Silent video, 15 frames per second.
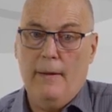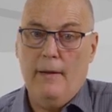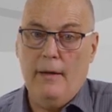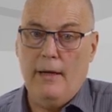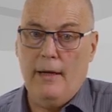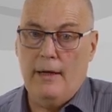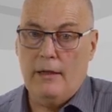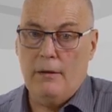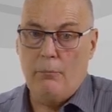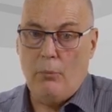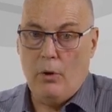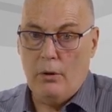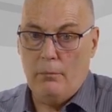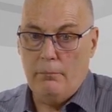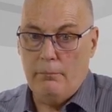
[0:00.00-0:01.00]
And at the
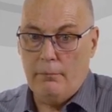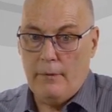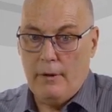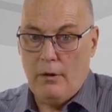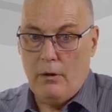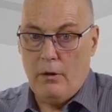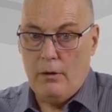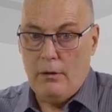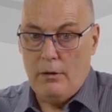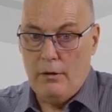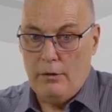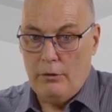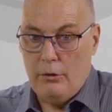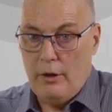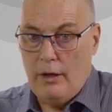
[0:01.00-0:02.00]
bottom,
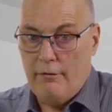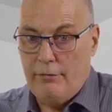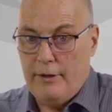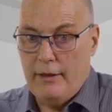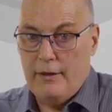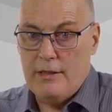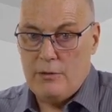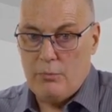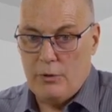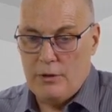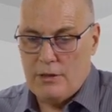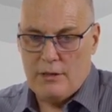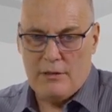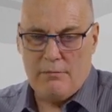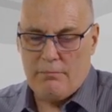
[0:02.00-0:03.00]
you have here, this
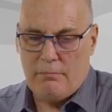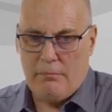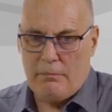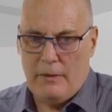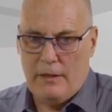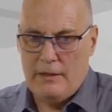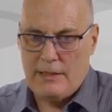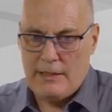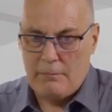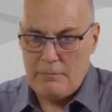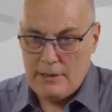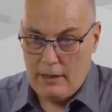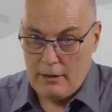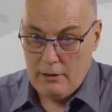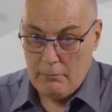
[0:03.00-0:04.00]
was in some
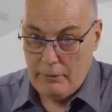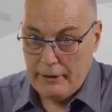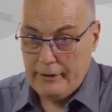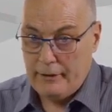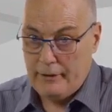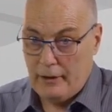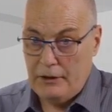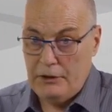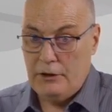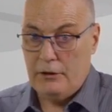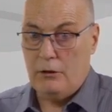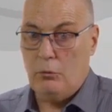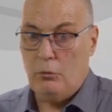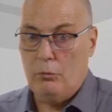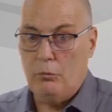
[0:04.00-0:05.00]
South American country, I
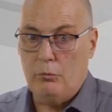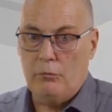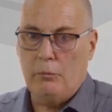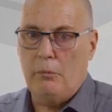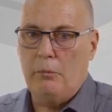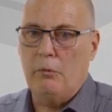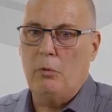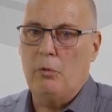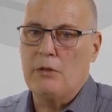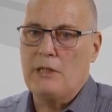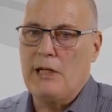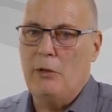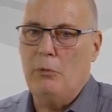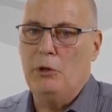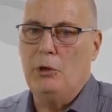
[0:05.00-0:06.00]
don't remember
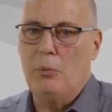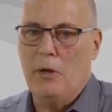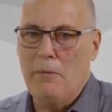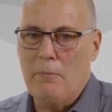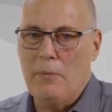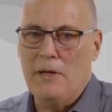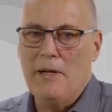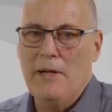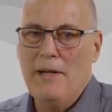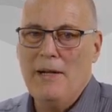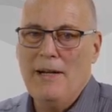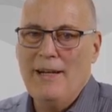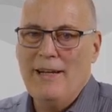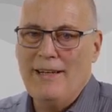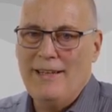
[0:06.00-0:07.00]
say which one, but
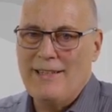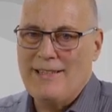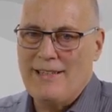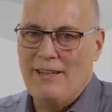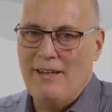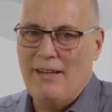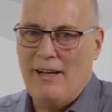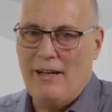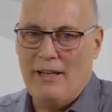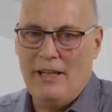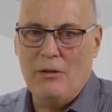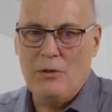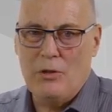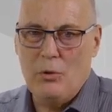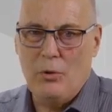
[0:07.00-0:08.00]
it's I think
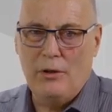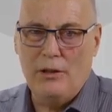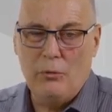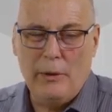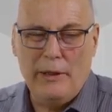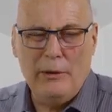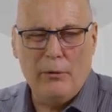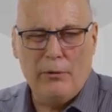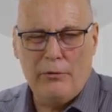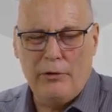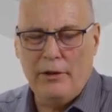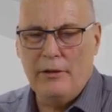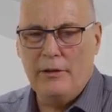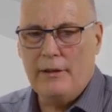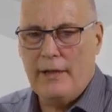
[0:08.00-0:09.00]
it was 220 or
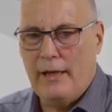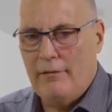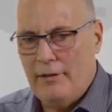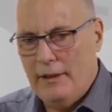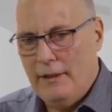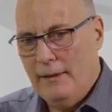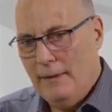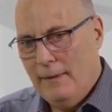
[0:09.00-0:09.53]
300 kV,